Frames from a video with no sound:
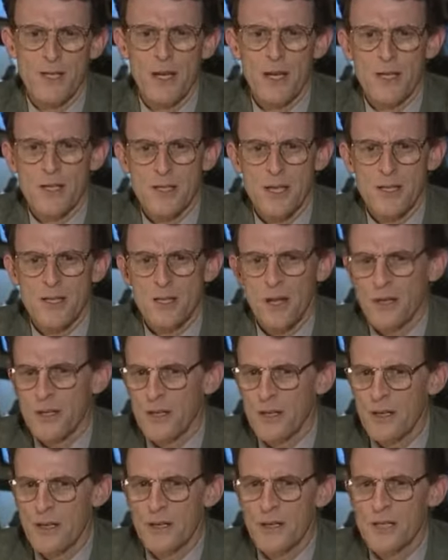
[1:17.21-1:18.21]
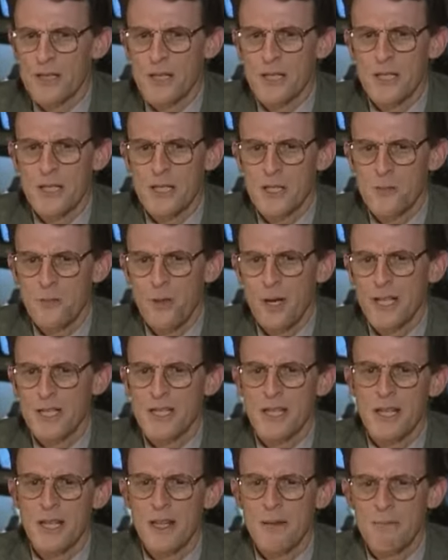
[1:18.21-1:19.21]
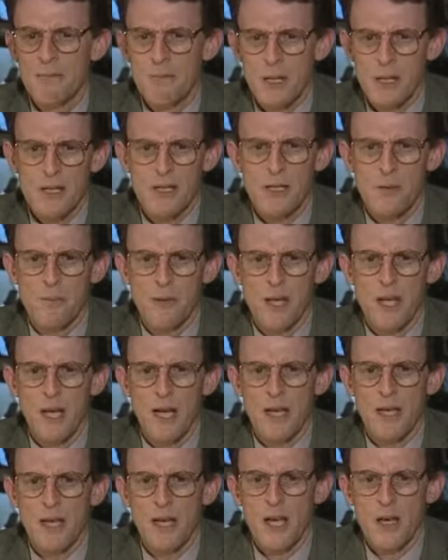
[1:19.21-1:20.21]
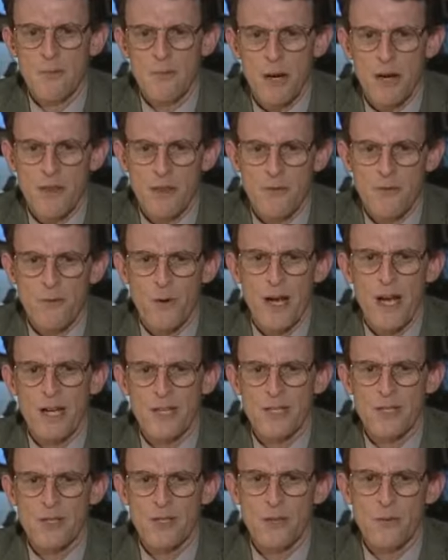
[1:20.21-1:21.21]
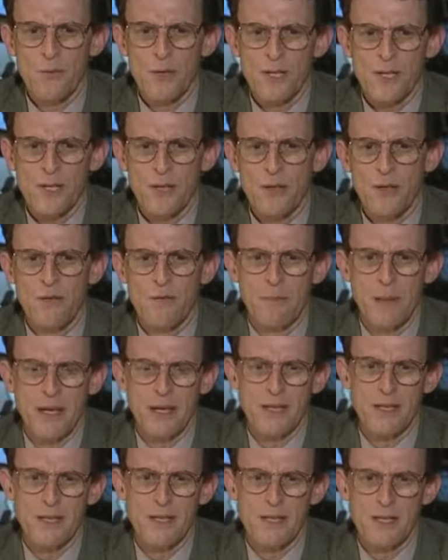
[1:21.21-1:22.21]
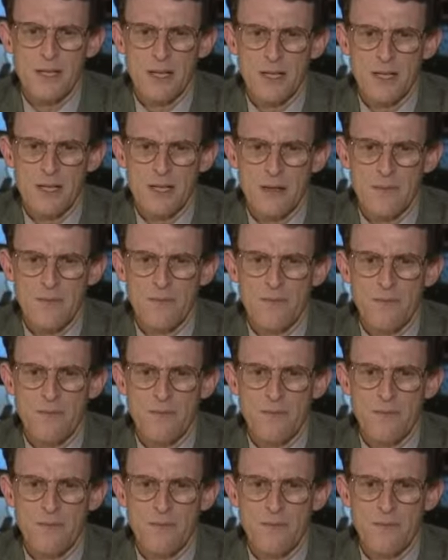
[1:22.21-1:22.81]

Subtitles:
since our currency is presently multiplied by the fractional reserve banking system.